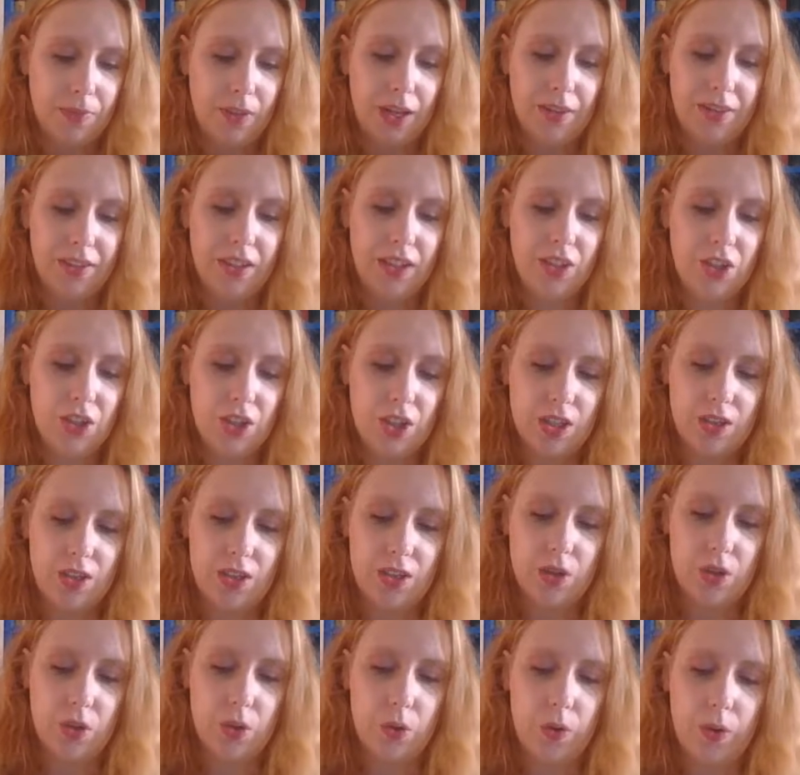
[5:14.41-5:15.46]
I think it's
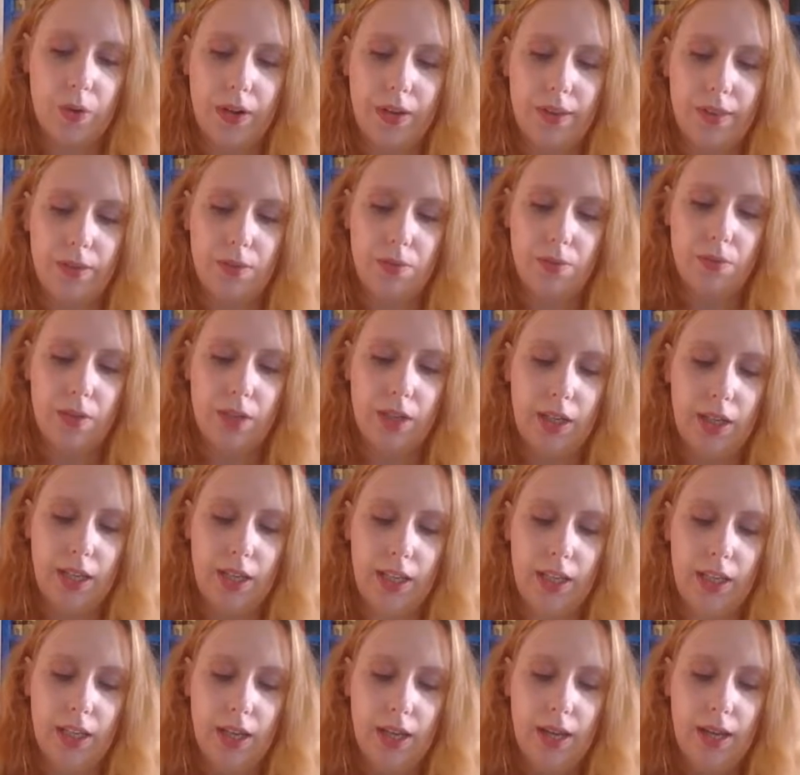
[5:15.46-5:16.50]
just a story that
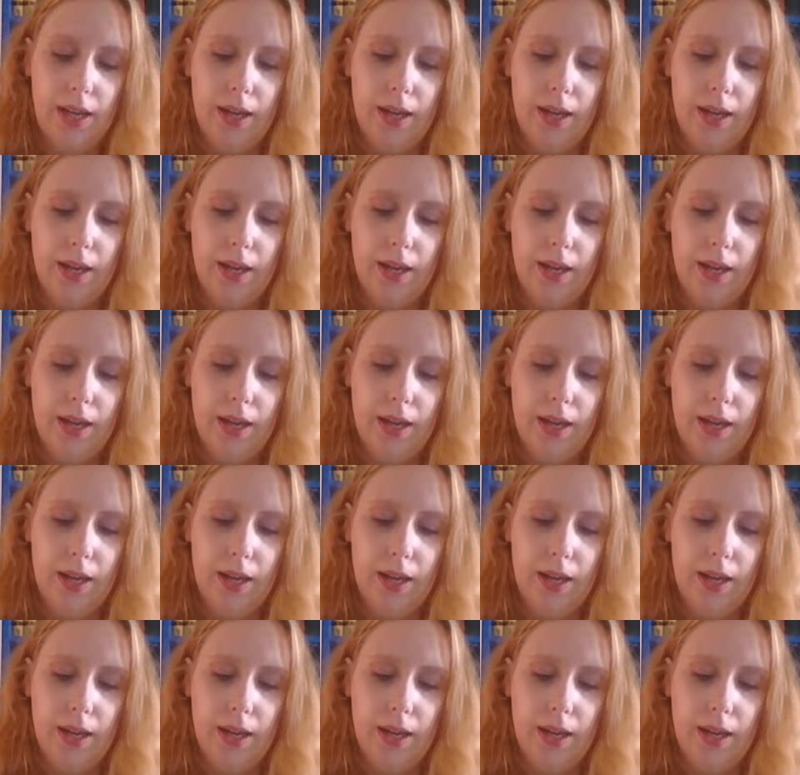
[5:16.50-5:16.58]
really